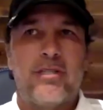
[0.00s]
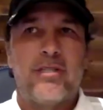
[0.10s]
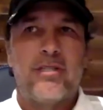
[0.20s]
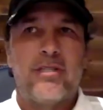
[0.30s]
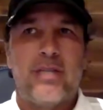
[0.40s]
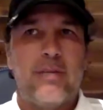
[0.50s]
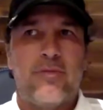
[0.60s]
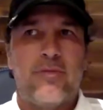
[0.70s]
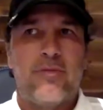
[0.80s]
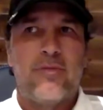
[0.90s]
seen
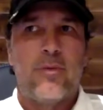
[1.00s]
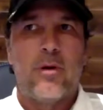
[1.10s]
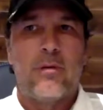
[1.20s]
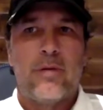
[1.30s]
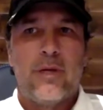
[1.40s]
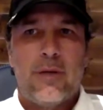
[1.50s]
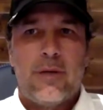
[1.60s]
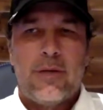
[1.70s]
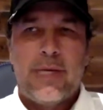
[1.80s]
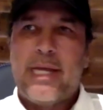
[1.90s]
before
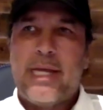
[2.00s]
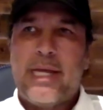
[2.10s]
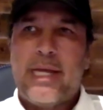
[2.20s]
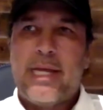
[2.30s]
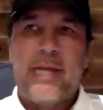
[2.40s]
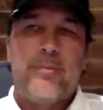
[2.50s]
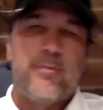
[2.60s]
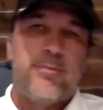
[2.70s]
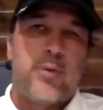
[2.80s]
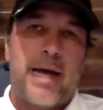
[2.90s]
in any
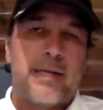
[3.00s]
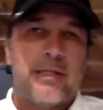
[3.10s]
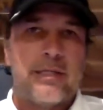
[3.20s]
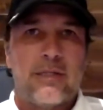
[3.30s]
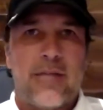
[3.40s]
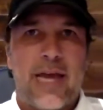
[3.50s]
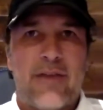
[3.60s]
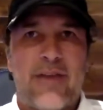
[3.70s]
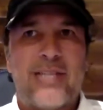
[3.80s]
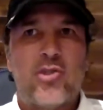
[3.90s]
practice, to
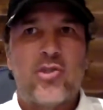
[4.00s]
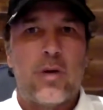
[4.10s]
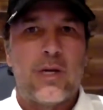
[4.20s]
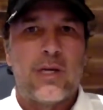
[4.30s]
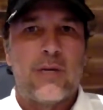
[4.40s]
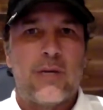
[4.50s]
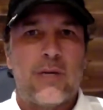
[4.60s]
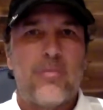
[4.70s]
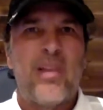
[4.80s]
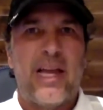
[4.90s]
have that sort of
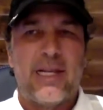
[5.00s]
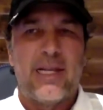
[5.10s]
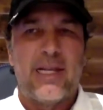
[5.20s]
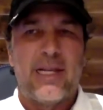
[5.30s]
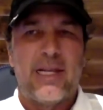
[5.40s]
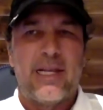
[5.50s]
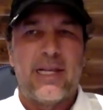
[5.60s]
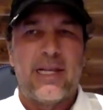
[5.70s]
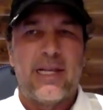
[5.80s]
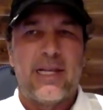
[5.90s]
compliance
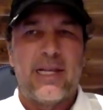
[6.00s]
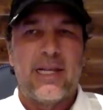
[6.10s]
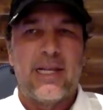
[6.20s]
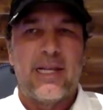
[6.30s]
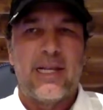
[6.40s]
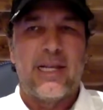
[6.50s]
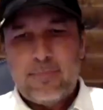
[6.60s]
treatment plan.